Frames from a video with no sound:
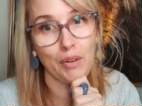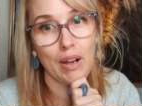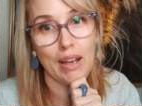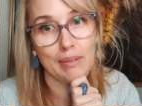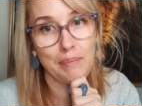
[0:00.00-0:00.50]

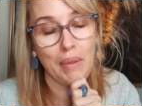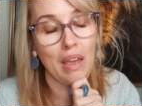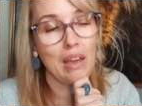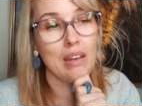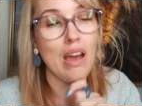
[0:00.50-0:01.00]
All right.
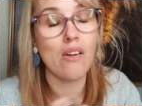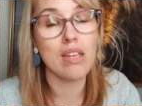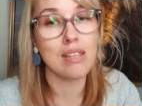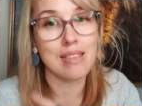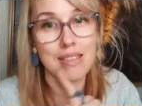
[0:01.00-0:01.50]

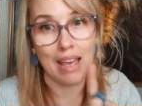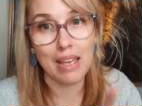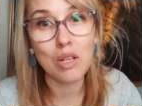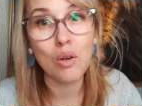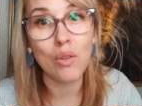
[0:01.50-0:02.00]
Now, in
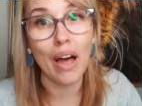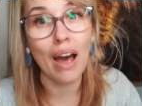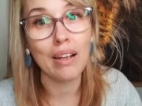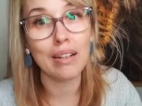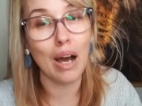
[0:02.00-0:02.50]
saying all
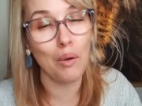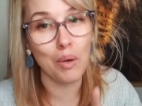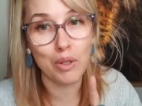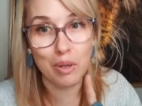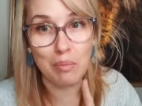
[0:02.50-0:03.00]
that,
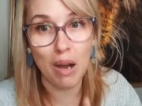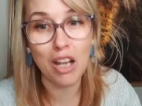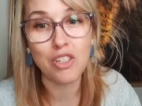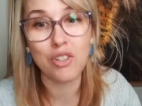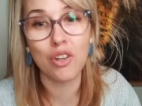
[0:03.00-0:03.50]
I want to
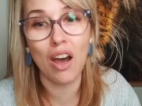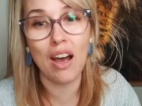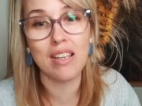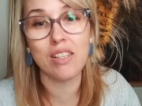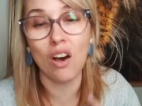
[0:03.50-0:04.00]
remind you
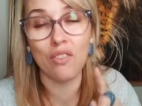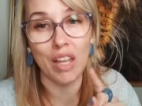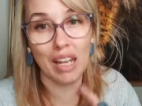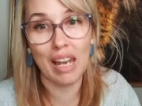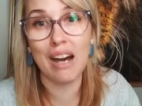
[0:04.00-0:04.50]
guys
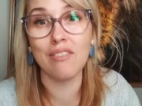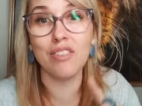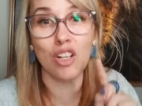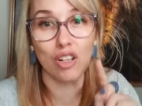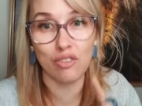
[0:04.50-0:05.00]
of the
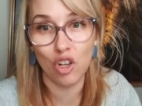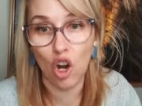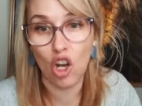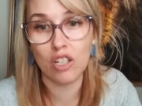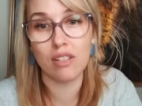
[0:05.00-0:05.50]
love
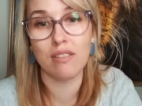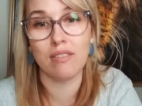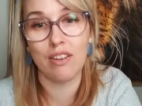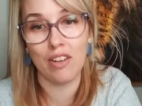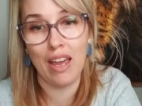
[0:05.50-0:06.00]
of God.
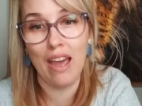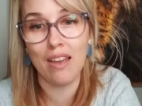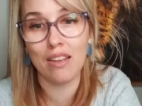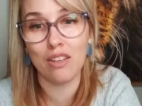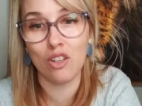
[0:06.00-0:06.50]

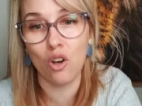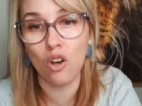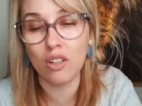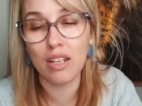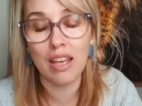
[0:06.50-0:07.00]
Okay?
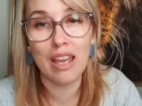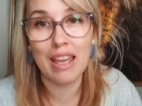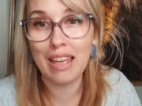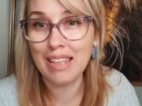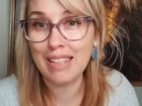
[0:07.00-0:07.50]
God
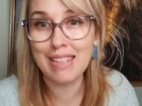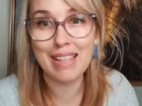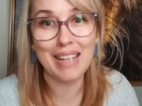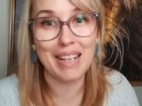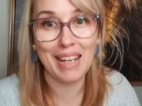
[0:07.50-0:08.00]

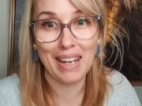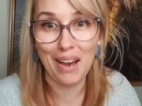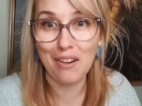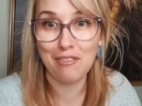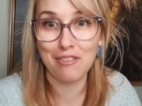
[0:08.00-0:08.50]
is
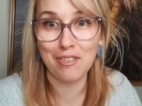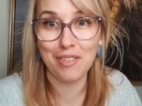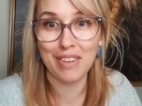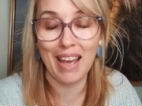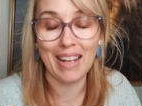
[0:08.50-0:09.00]
love,
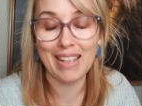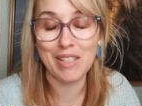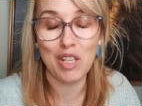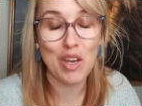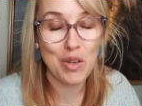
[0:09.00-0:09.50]
that
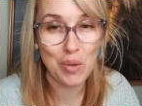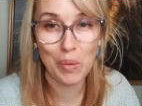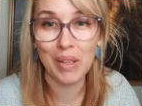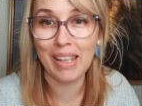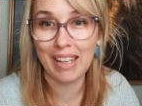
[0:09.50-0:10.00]
is
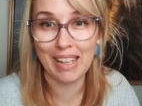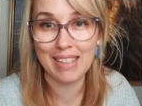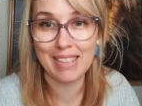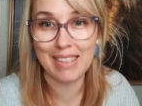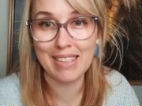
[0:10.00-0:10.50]
who He
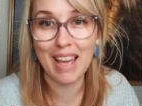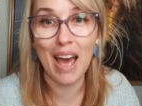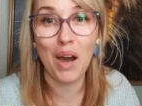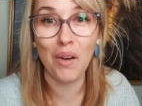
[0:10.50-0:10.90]
is.